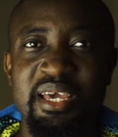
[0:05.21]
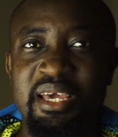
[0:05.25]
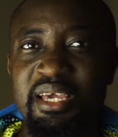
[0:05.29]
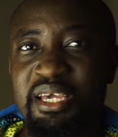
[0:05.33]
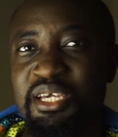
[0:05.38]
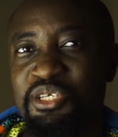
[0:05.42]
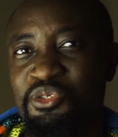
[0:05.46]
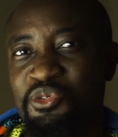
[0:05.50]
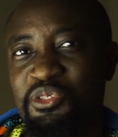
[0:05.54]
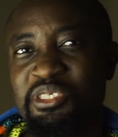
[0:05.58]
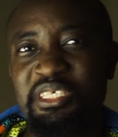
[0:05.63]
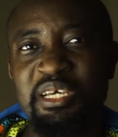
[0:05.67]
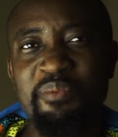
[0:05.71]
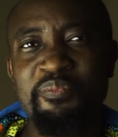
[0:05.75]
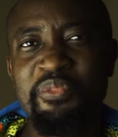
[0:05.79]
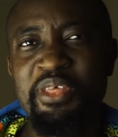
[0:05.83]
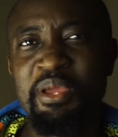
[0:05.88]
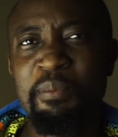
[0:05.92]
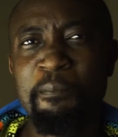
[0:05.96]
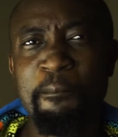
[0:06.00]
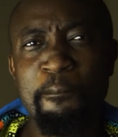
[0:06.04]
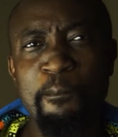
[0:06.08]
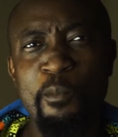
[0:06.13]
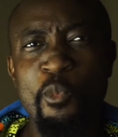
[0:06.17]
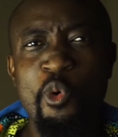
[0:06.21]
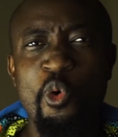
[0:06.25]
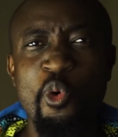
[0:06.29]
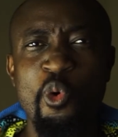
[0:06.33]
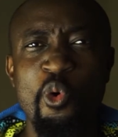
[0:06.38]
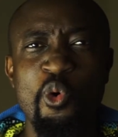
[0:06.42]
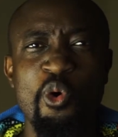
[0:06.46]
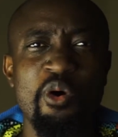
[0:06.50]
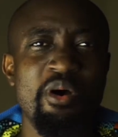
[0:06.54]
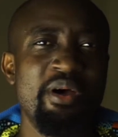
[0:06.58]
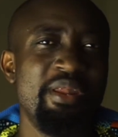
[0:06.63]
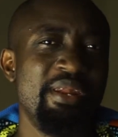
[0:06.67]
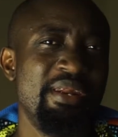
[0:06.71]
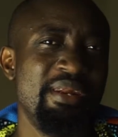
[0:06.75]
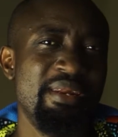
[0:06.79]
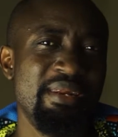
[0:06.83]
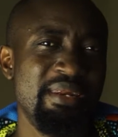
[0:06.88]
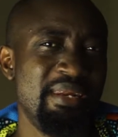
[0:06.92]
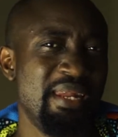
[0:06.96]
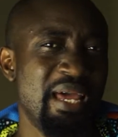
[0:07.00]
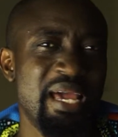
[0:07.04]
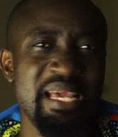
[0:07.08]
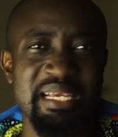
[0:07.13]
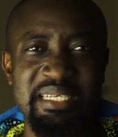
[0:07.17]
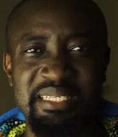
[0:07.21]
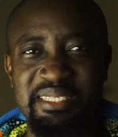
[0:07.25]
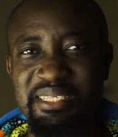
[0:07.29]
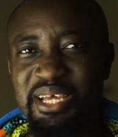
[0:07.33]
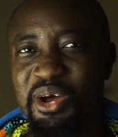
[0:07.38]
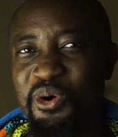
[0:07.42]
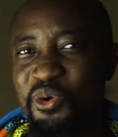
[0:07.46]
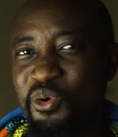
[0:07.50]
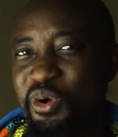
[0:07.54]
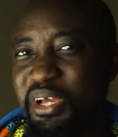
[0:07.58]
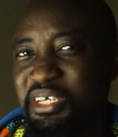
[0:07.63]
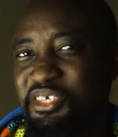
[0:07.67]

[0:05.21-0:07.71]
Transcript: into something more nicer or